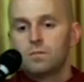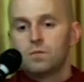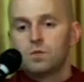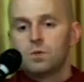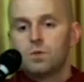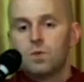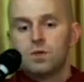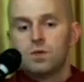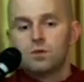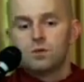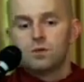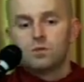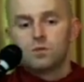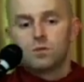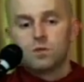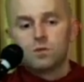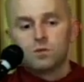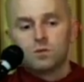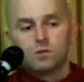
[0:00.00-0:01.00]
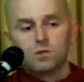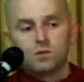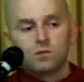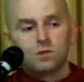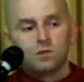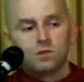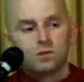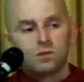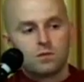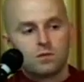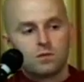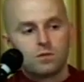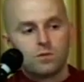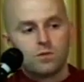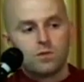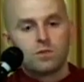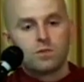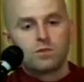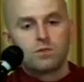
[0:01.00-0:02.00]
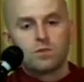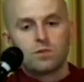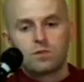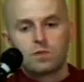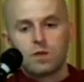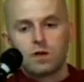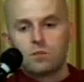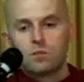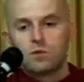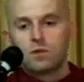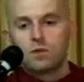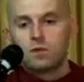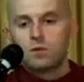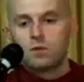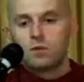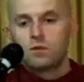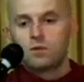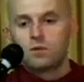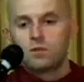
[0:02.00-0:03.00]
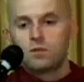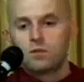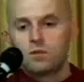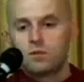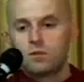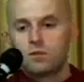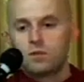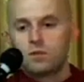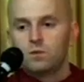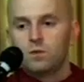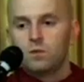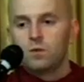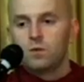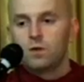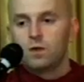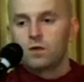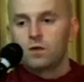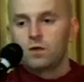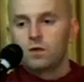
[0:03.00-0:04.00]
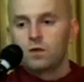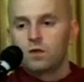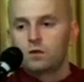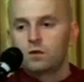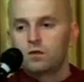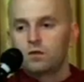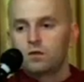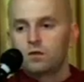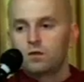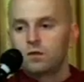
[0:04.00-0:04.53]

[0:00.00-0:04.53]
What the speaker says: So when's the first time period that we want to think?